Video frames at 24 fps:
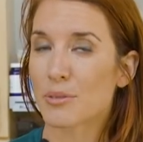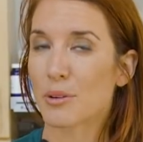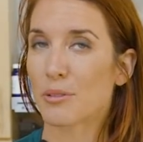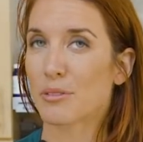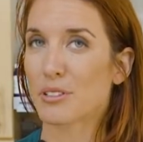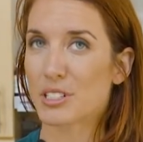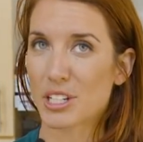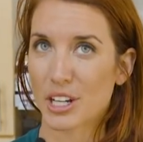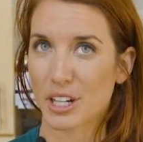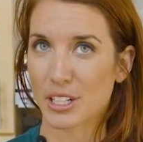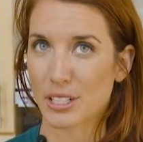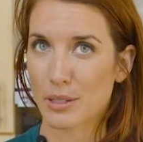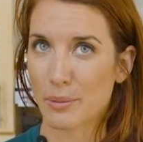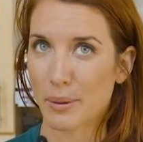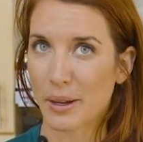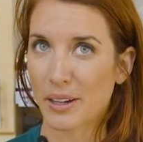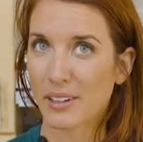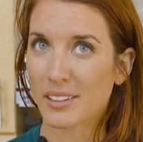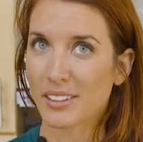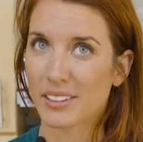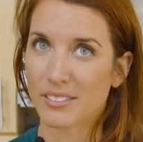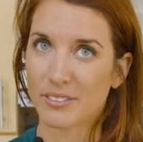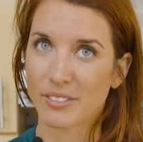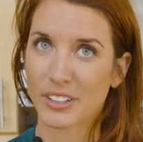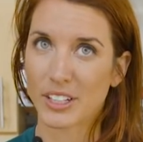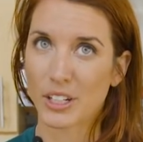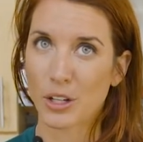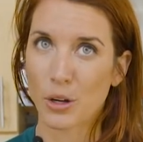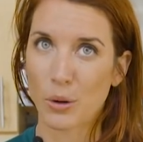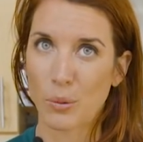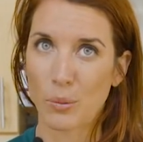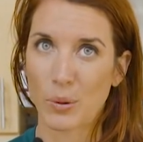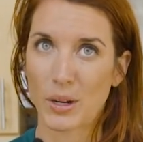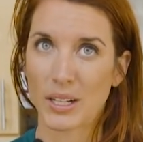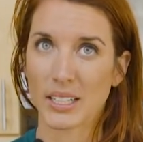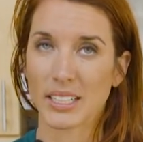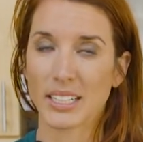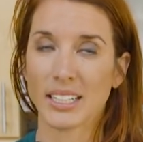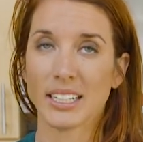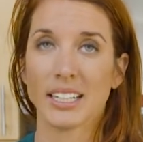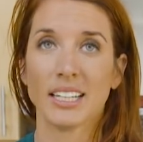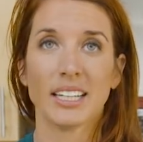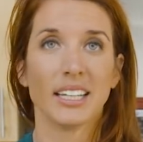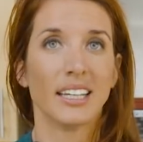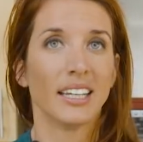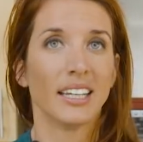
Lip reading: what we talked about in video 1,